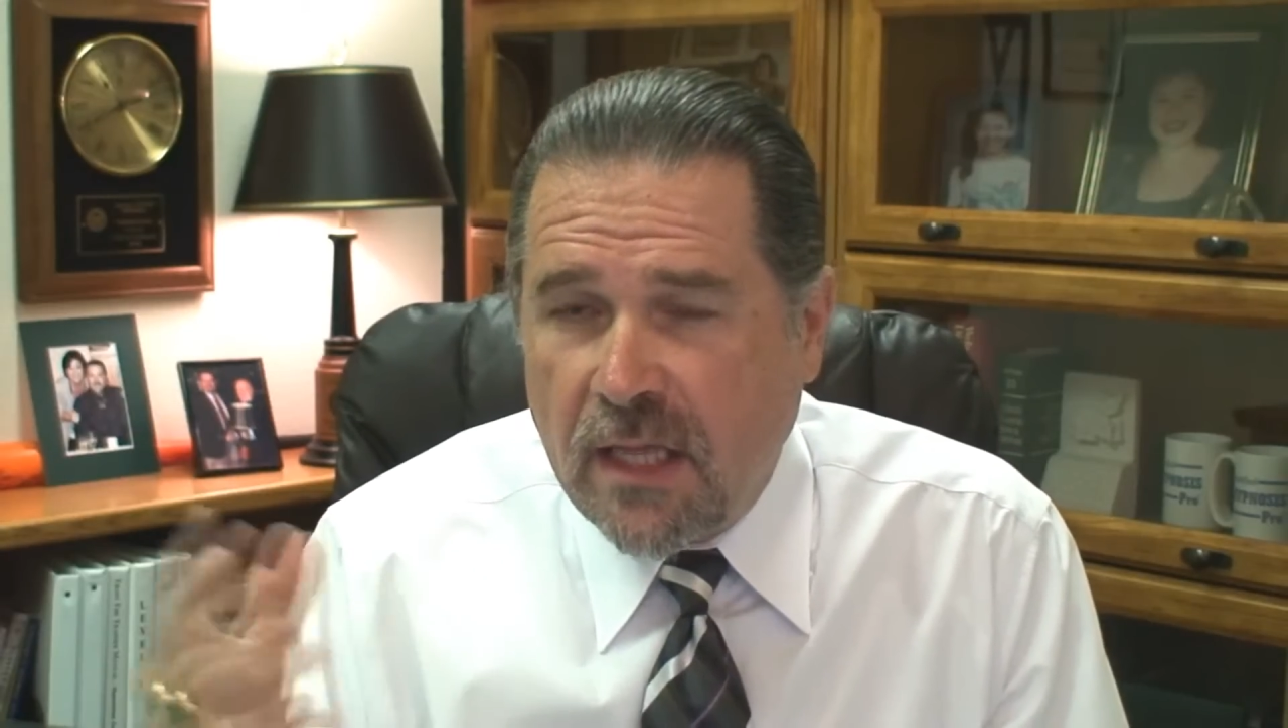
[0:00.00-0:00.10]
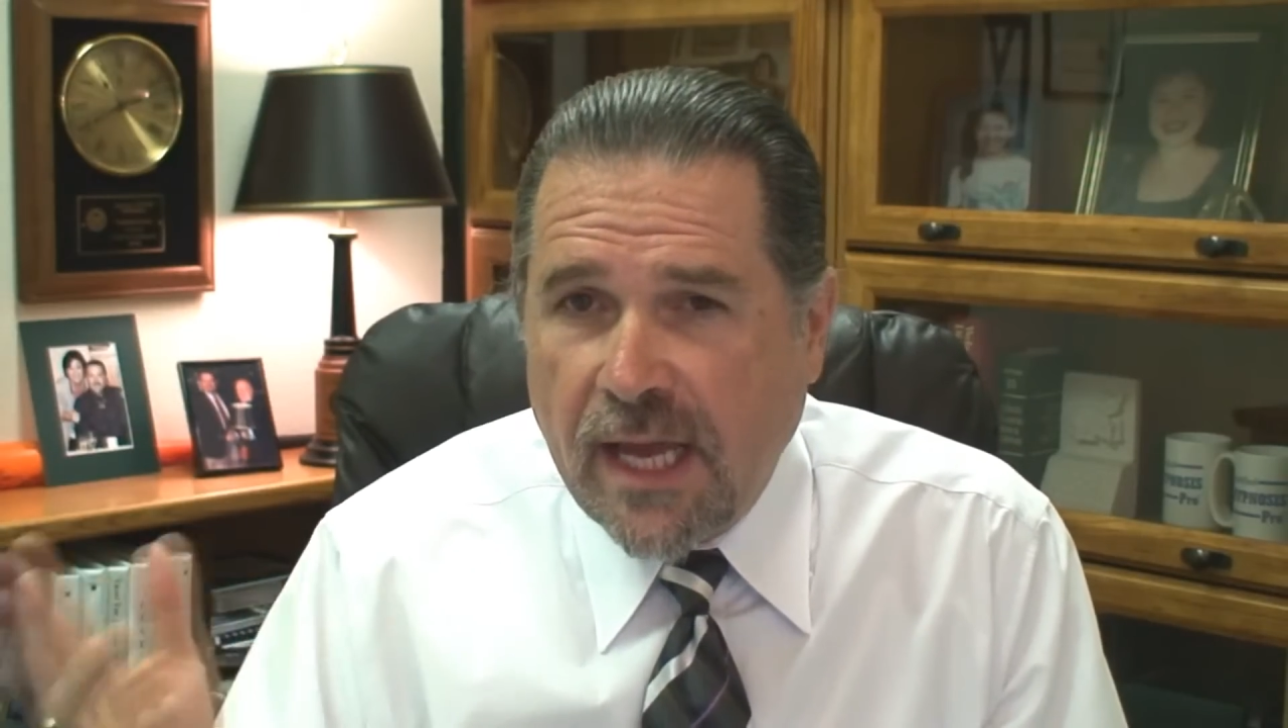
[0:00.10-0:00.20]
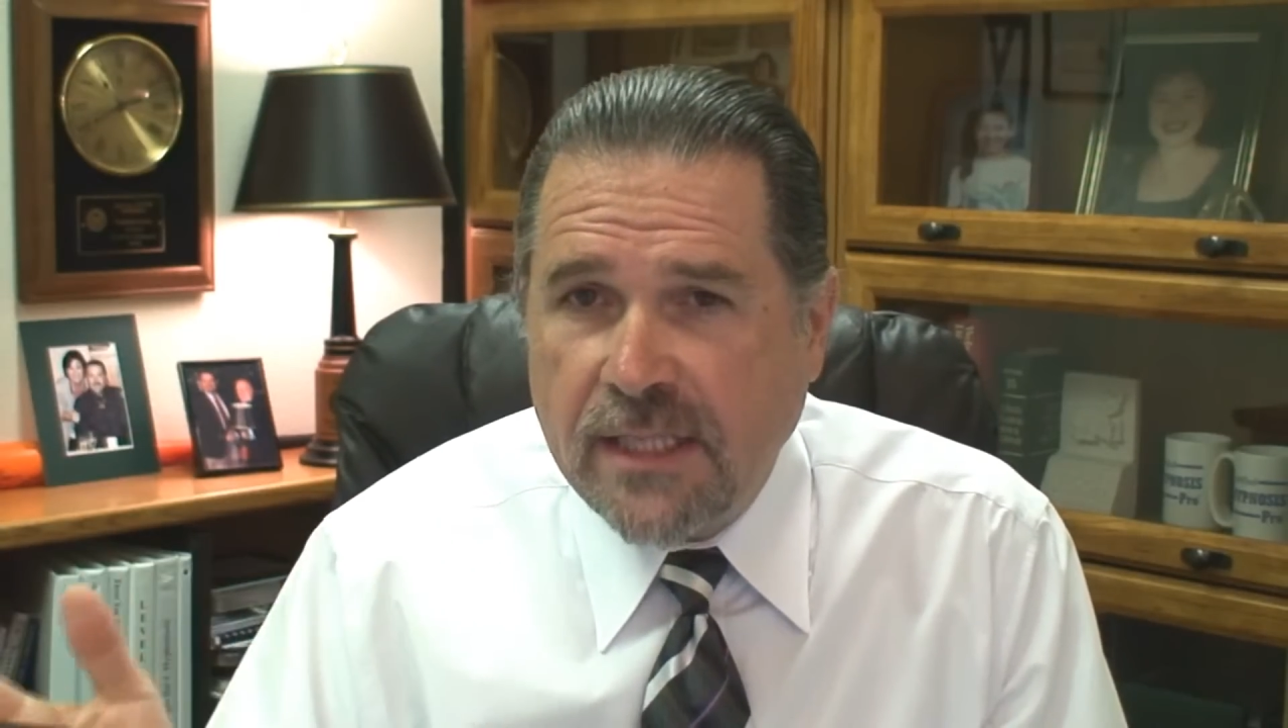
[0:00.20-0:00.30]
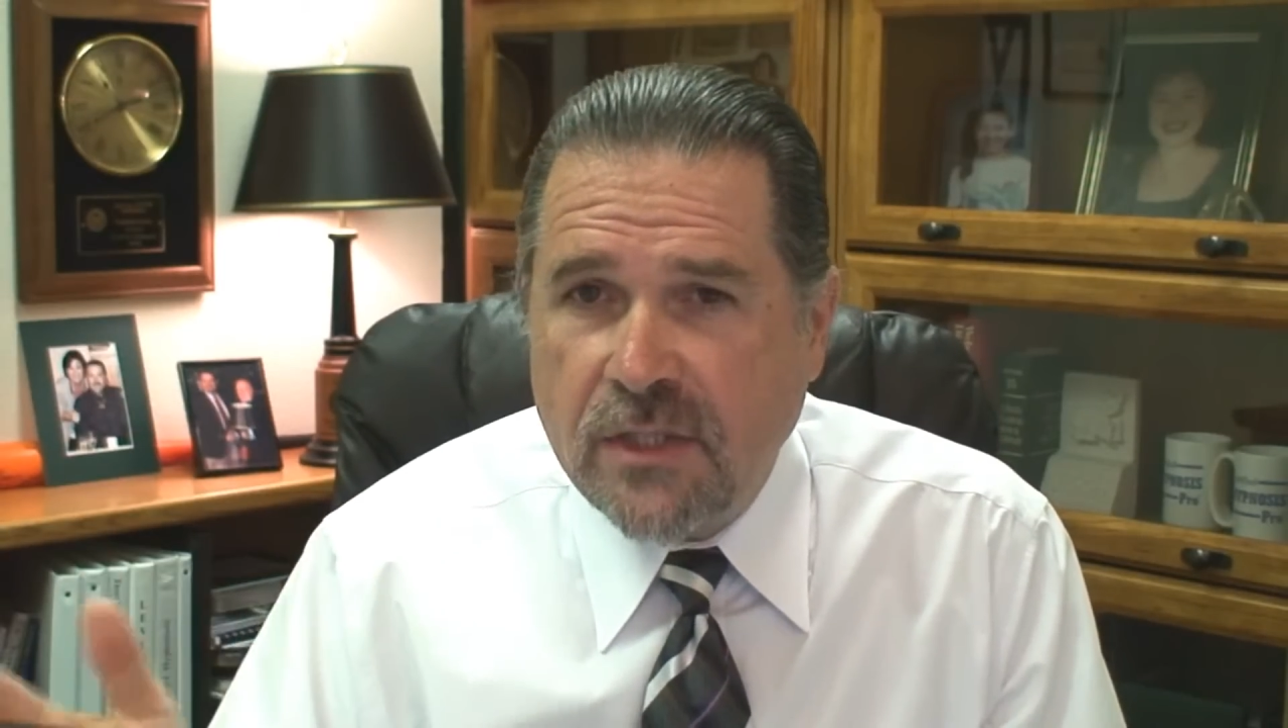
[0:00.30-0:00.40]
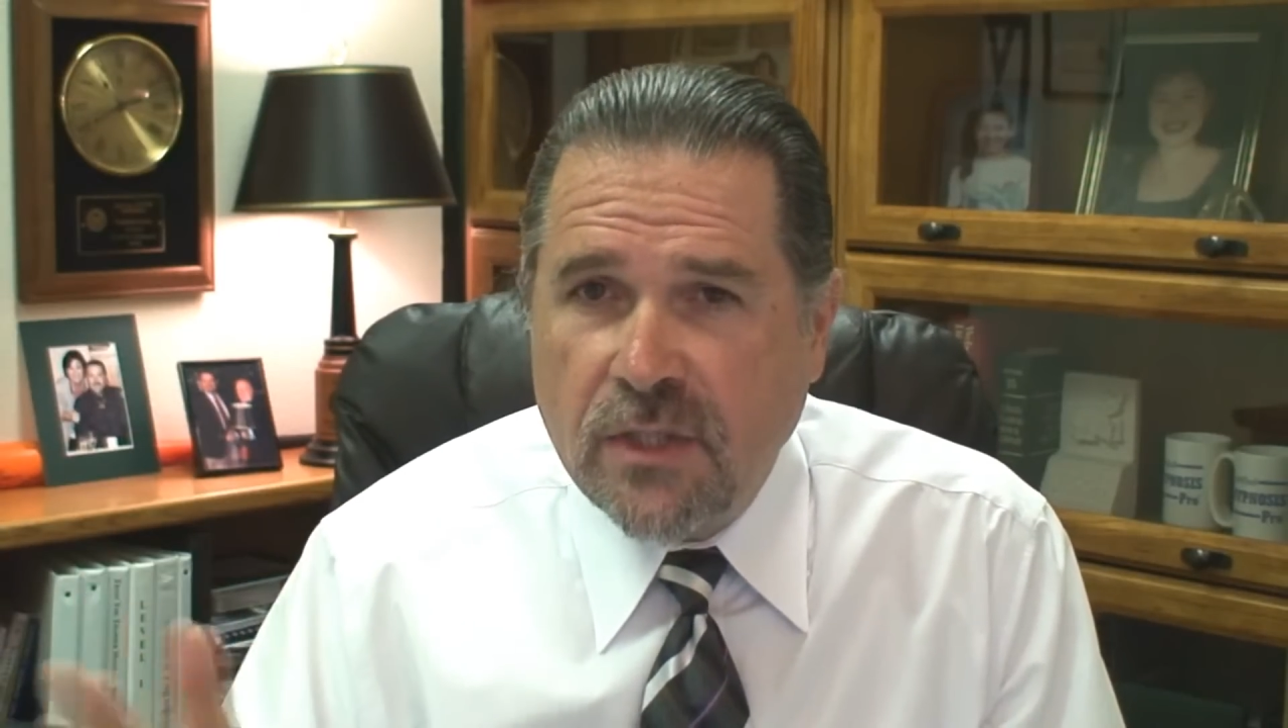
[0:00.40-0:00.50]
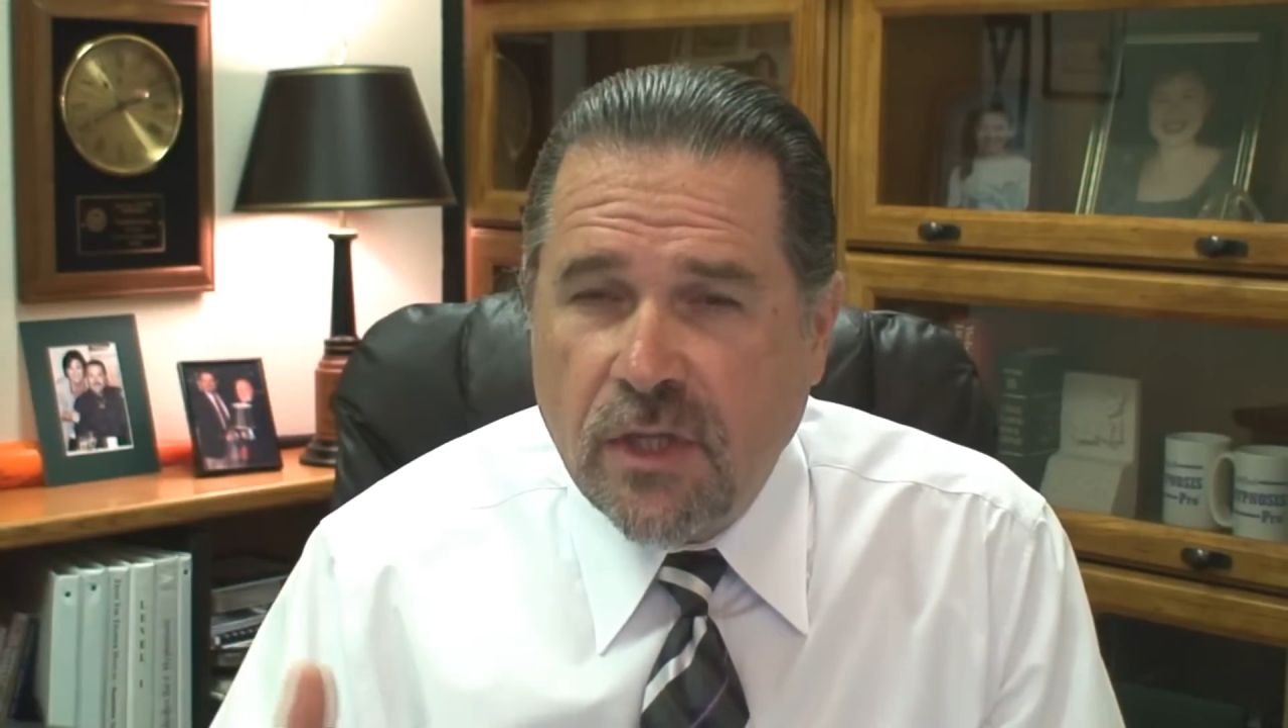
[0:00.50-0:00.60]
clients